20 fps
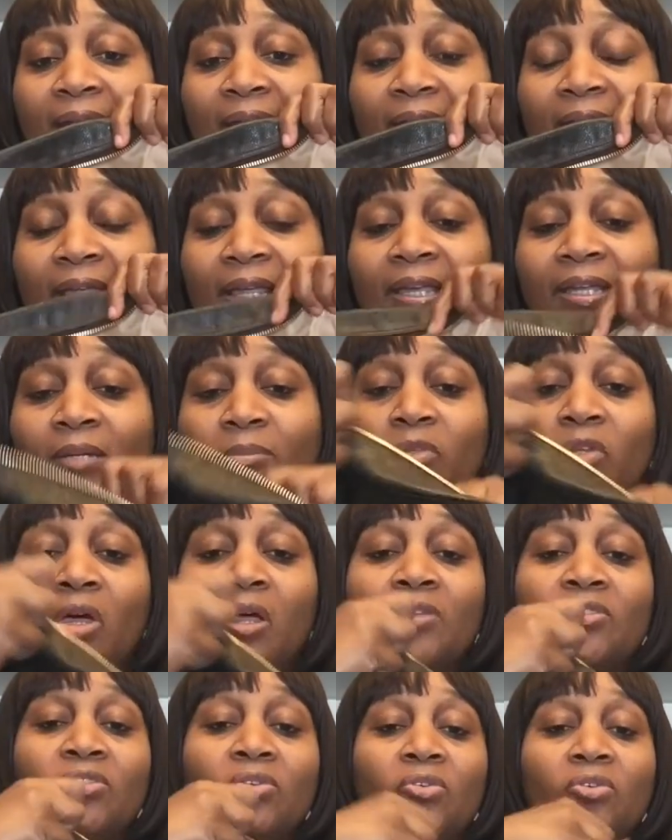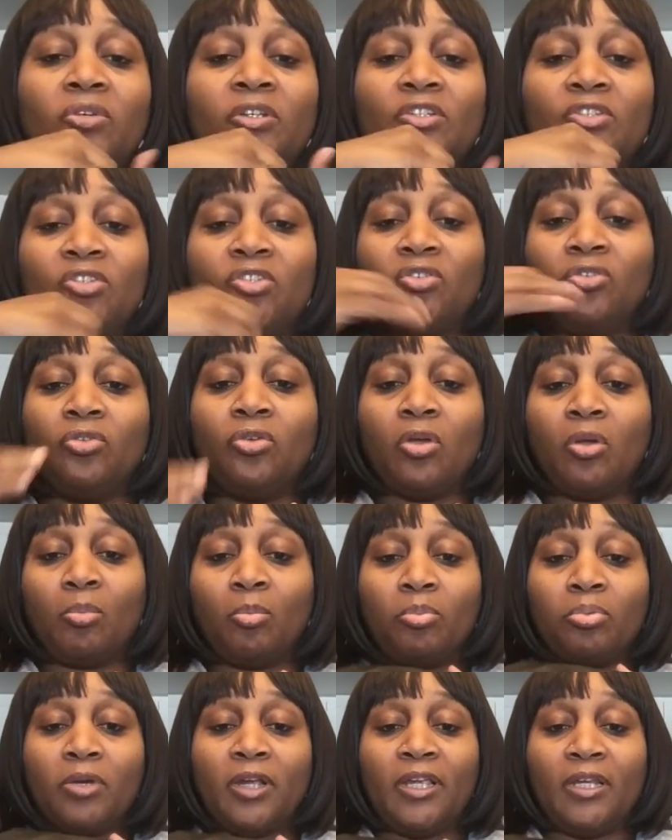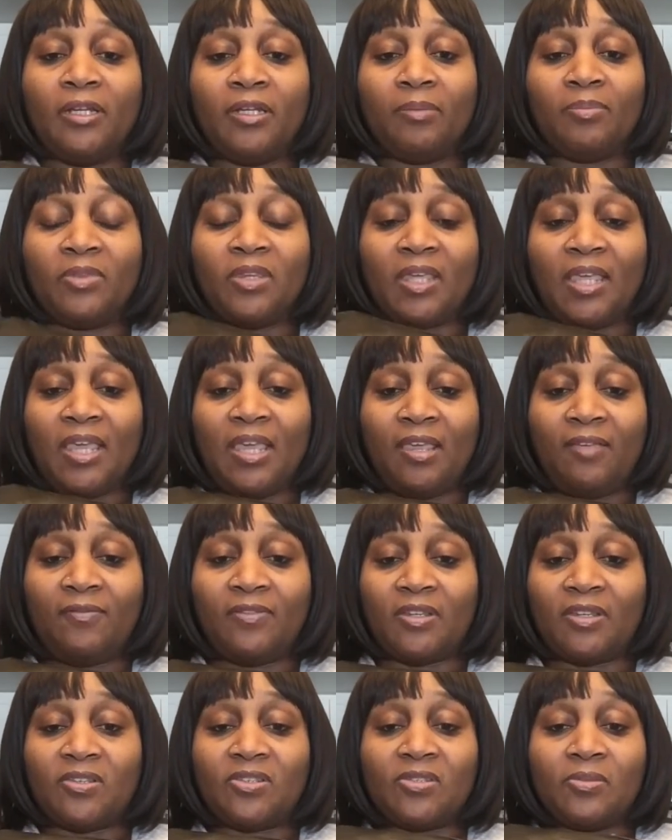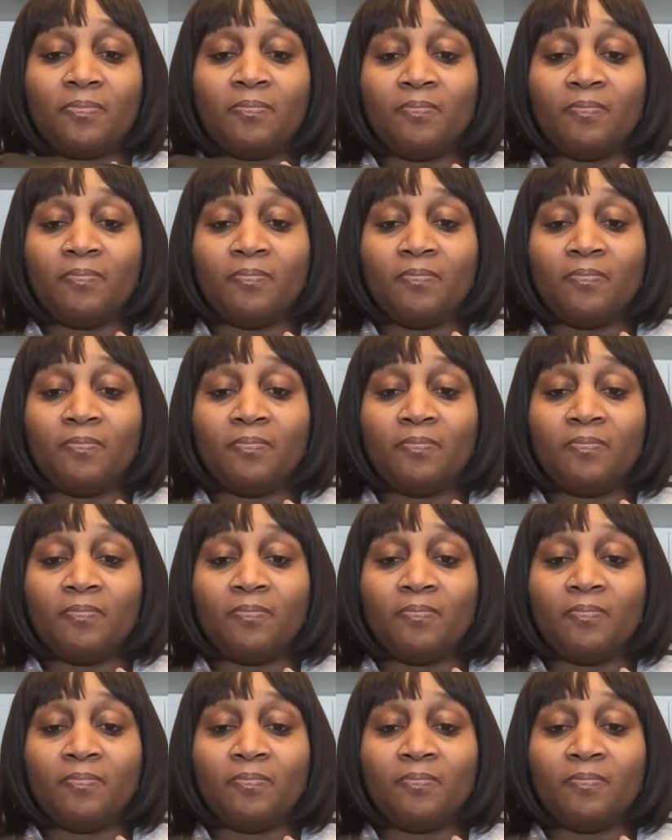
and I'm also going to brighten up the canvas.